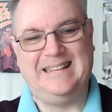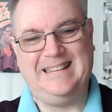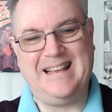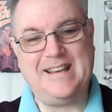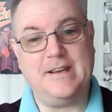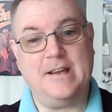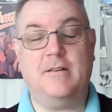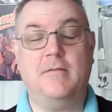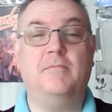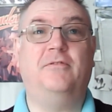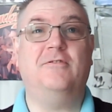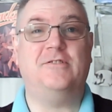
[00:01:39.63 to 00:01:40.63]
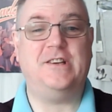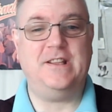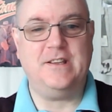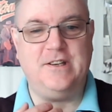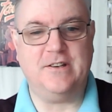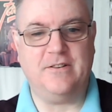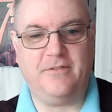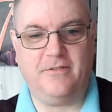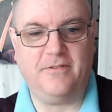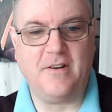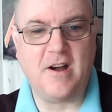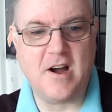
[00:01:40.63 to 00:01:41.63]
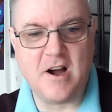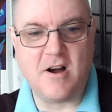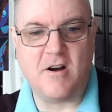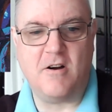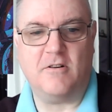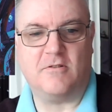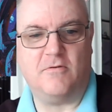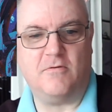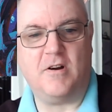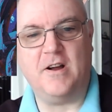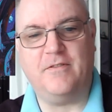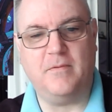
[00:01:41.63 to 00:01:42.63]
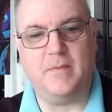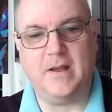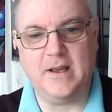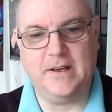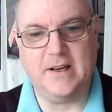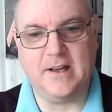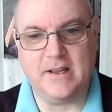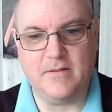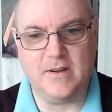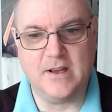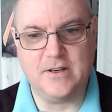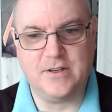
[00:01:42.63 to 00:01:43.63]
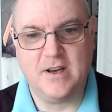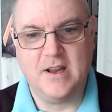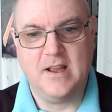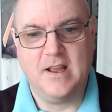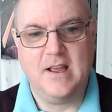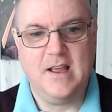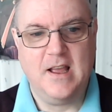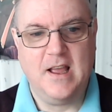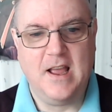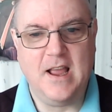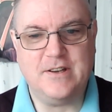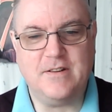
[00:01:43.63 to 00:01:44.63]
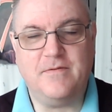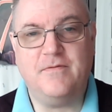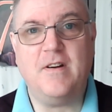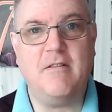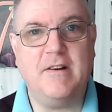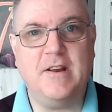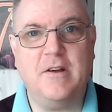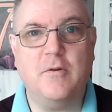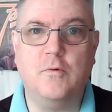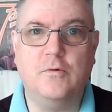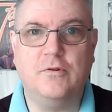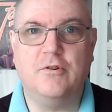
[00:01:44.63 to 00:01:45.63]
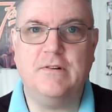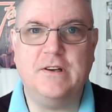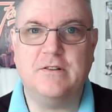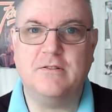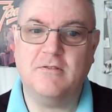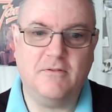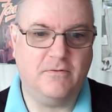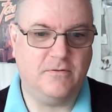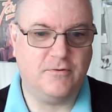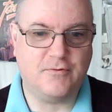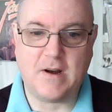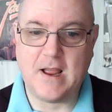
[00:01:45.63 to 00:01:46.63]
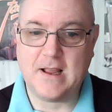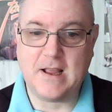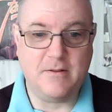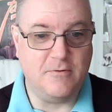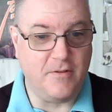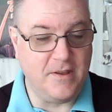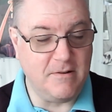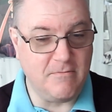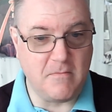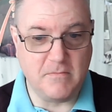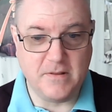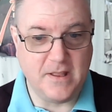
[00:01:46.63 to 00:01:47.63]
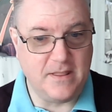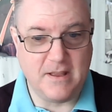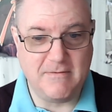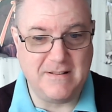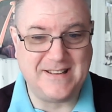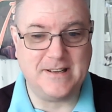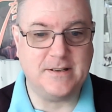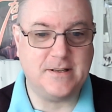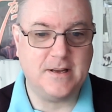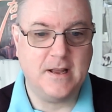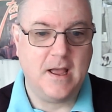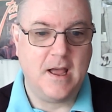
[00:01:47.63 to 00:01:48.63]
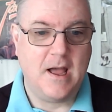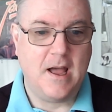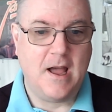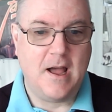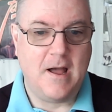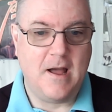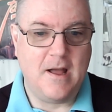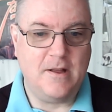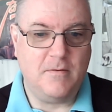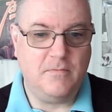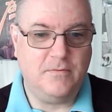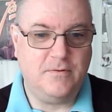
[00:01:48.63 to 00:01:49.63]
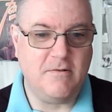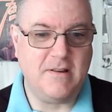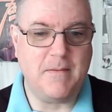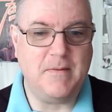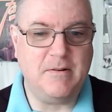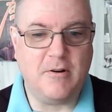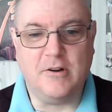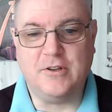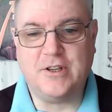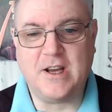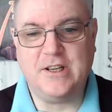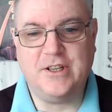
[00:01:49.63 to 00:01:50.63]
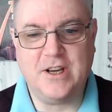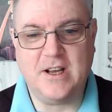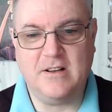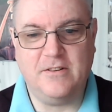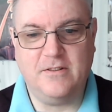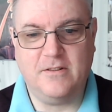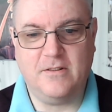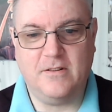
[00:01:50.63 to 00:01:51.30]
This, unfortunately, this is a far cry from the heyday of Yes. It's a very ordinary sort of track. Nothing wrong with it, there isn't. Don't get me wrong, Jay Shellen